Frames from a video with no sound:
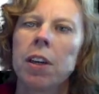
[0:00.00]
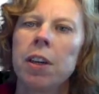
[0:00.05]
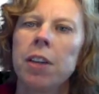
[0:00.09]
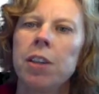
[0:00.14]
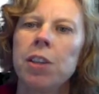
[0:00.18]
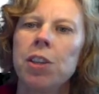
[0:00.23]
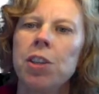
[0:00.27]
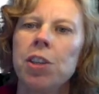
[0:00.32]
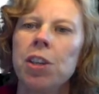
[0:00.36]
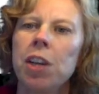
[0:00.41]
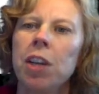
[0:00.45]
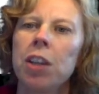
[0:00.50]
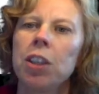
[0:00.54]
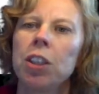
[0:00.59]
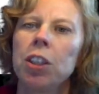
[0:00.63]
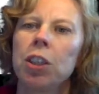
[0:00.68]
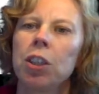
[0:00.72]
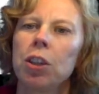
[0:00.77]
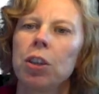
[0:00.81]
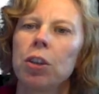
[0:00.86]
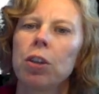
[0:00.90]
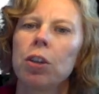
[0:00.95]
These
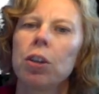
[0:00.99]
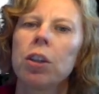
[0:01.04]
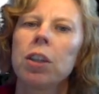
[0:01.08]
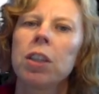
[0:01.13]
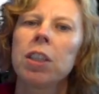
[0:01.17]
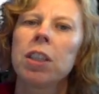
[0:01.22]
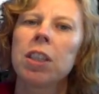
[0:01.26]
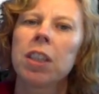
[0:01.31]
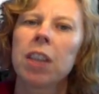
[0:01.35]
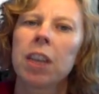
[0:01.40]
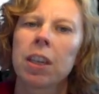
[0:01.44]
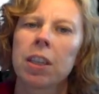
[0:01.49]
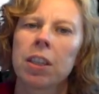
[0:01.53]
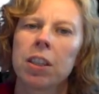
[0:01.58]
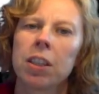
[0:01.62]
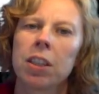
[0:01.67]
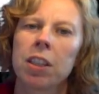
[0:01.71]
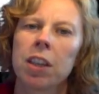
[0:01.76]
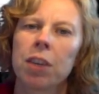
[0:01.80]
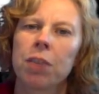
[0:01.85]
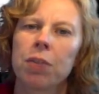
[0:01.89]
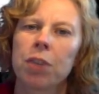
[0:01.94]
changes occur in
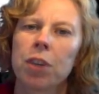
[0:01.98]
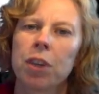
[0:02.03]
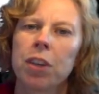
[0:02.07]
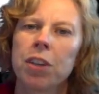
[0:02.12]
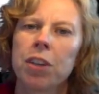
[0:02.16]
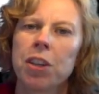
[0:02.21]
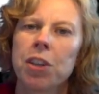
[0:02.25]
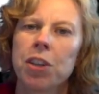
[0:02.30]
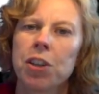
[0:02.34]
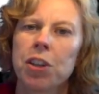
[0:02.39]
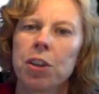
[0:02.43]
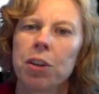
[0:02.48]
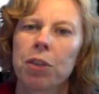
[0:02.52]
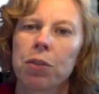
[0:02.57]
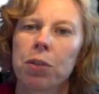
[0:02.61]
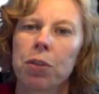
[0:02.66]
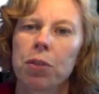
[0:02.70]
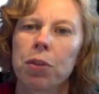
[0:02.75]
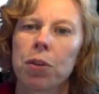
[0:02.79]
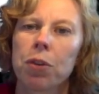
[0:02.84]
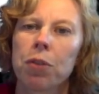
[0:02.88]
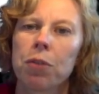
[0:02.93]
seconds after addition of a
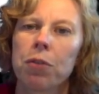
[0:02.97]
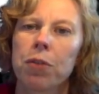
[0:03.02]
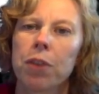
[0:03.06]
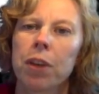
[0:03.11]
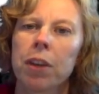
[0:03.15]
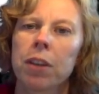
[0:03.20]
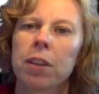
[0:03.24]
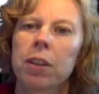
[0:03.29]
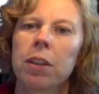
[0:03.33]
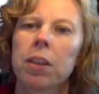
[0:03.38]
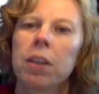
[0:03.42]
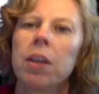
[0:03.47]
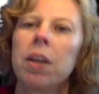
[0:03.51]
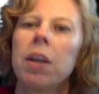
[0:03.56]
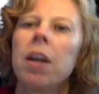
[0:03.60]
growth factor,